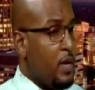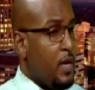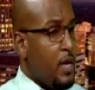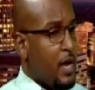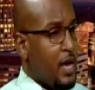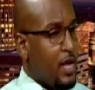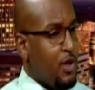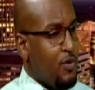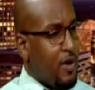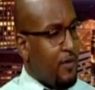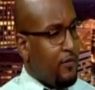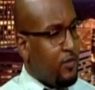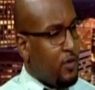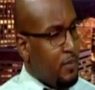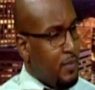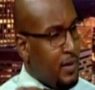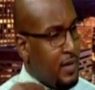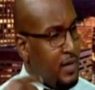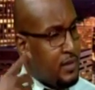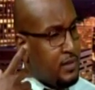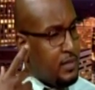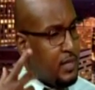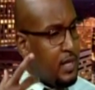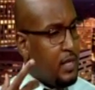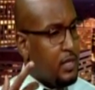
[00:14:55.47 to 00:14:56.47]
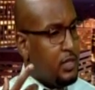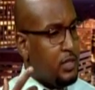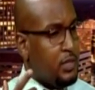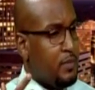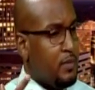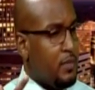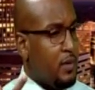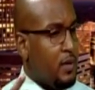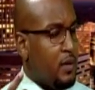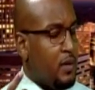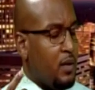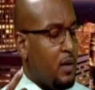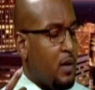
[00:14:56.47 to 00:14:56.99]
and you have to be intelligent
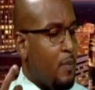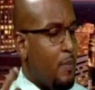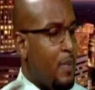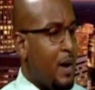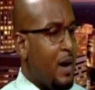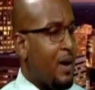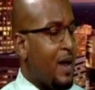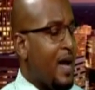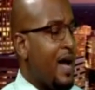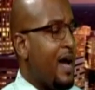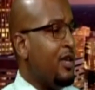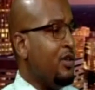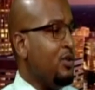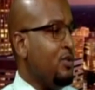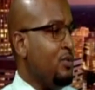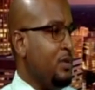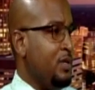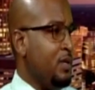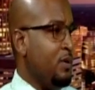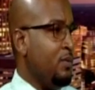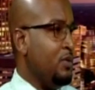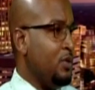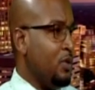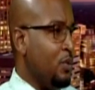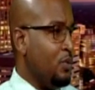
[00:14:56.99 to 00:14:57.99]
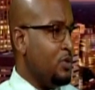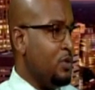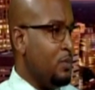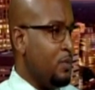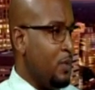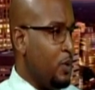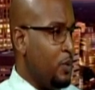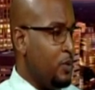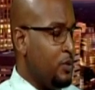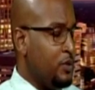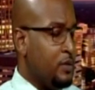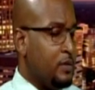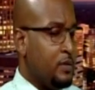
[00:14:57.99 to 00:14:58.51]
about how you deal with those
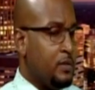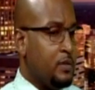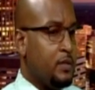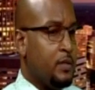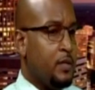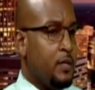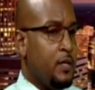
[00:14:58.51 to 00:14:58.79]
emotions,